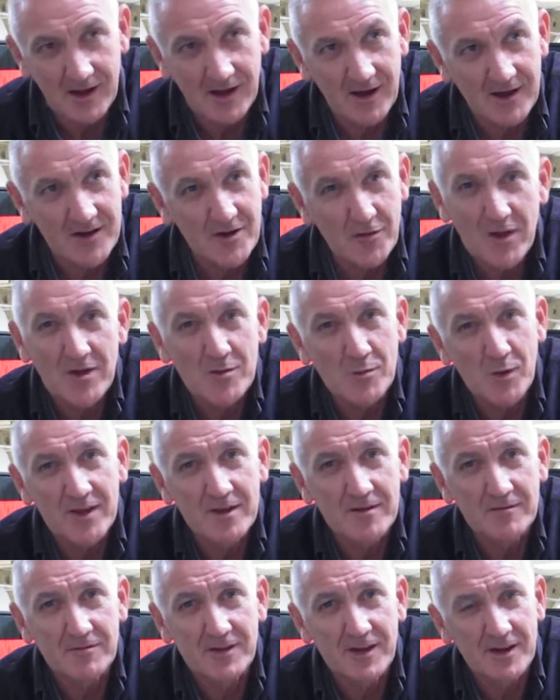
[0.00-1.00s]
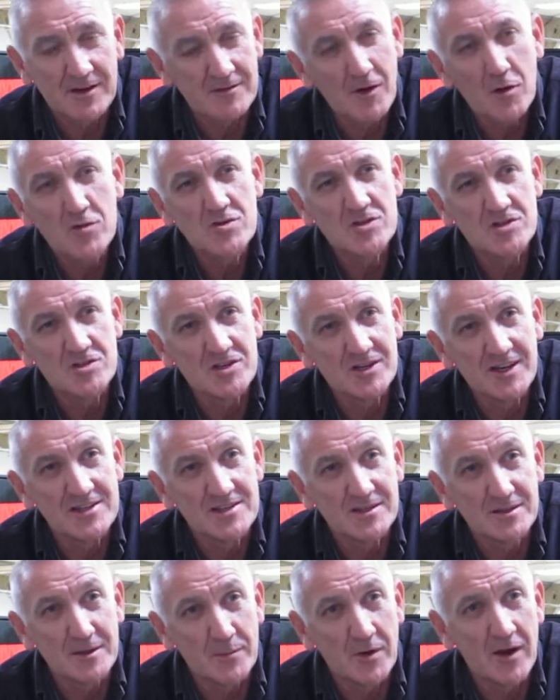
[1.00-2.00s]
a great way of kind of
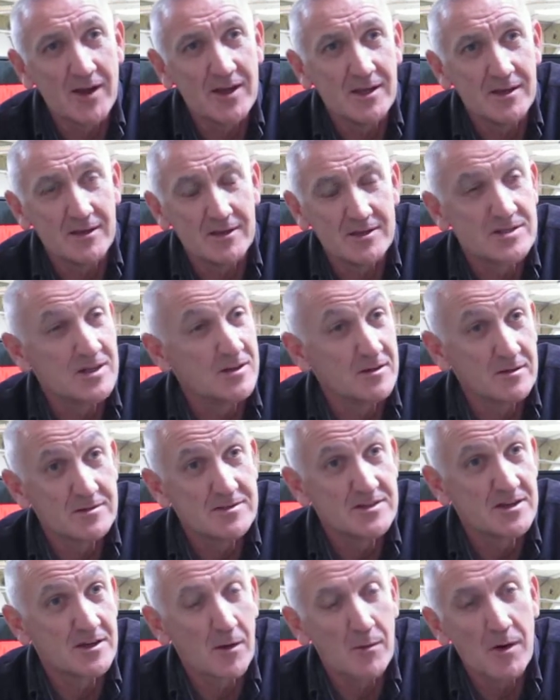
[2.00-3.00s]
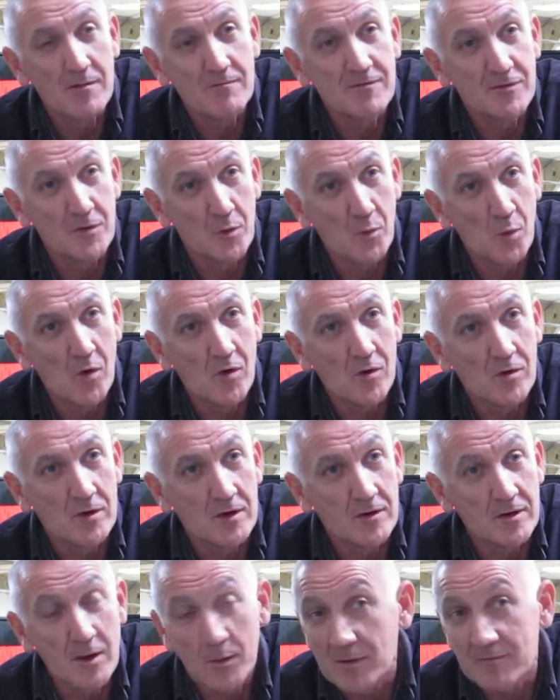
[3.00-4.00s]
oxygenating the brain is to go out for a walk or
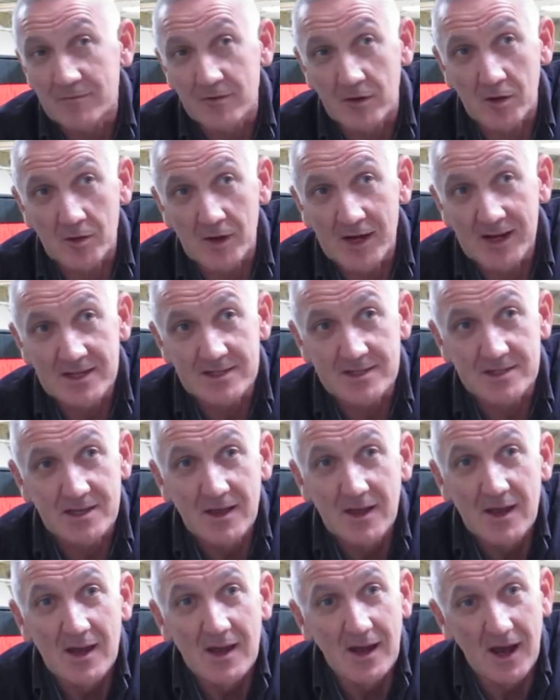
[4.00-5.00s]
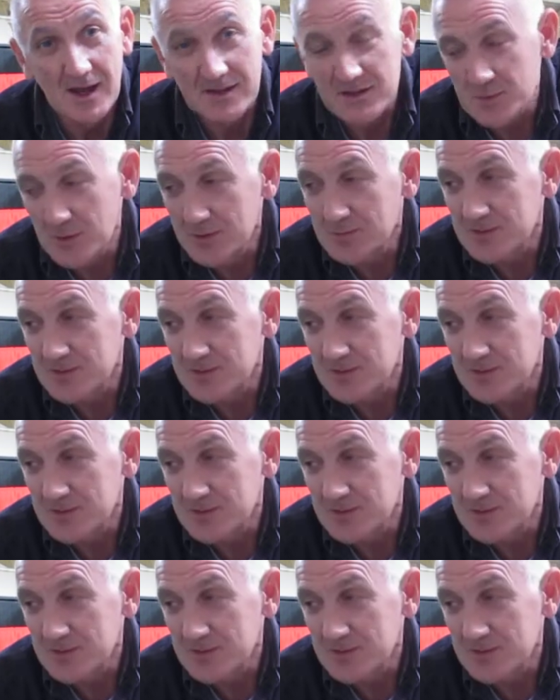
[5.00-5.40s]
go out for a ride. And that's where